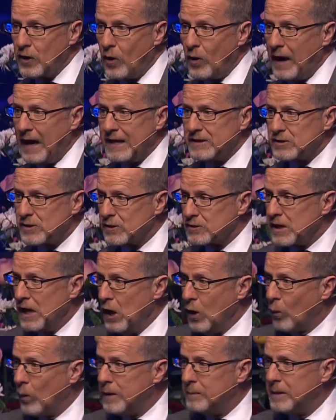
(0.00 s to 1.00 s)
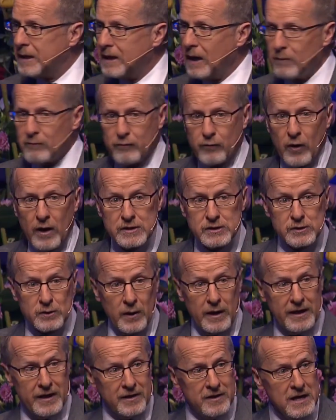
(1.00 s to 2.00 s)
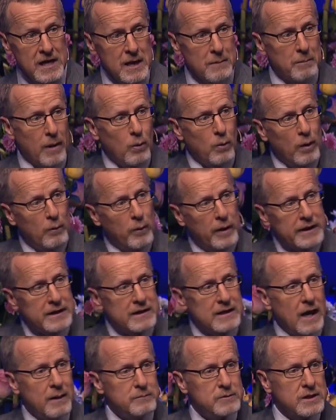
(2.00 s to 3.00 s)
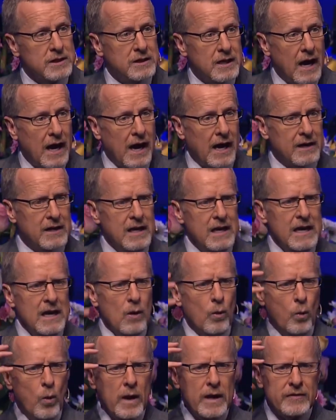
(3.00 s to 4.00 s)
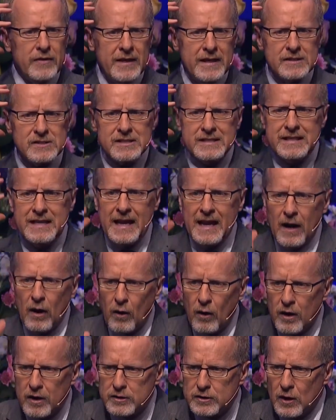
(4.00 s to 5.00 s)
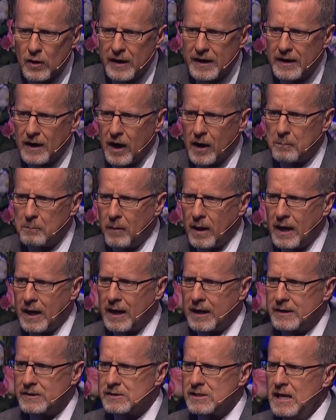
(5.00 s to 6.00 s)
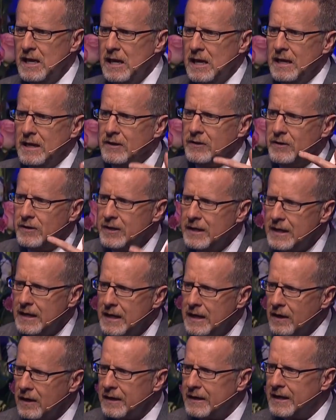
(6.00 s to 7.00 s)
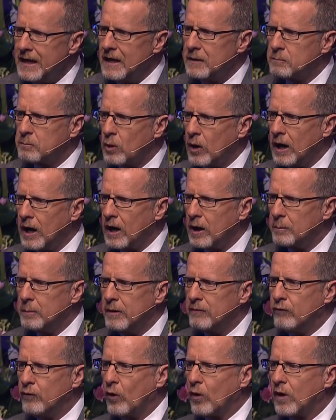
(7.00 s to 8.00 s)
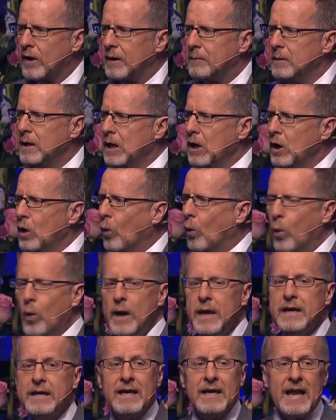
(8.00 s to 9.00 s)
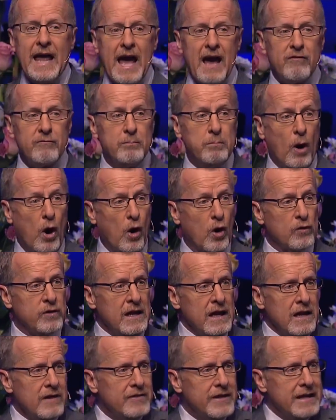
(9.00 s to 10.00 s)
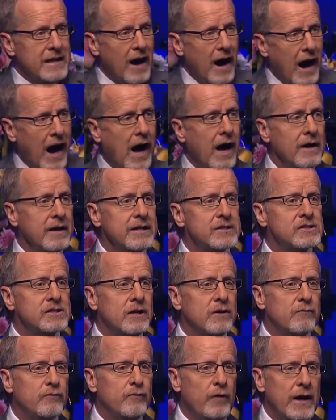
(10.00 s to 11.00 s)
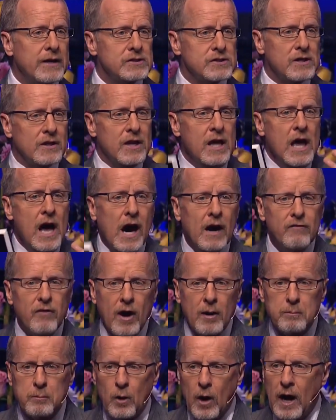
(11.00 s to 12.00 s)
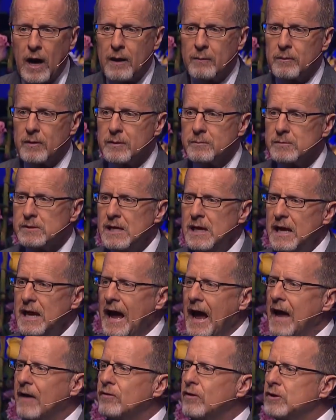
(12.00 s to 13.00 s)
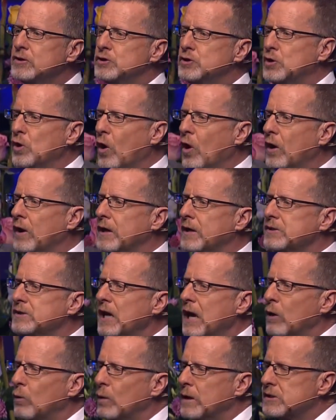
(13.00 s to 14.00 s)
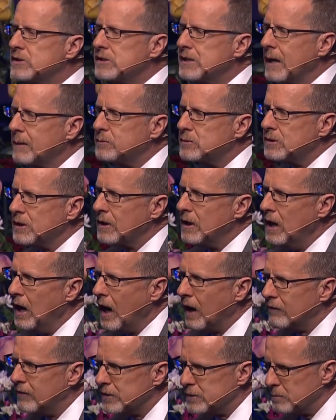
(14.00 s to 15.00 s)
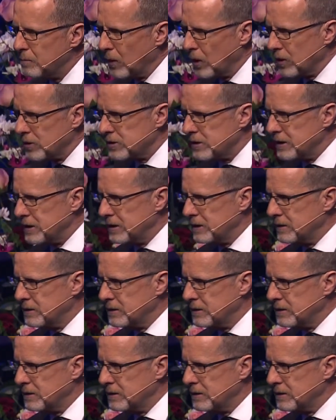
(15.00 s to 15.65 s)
no answers, we become frustrated. But when we come to God with His character in our minds, kneeling in prayer before Him, we can have both the honest confession of our problems and the joyous reception of His mercy.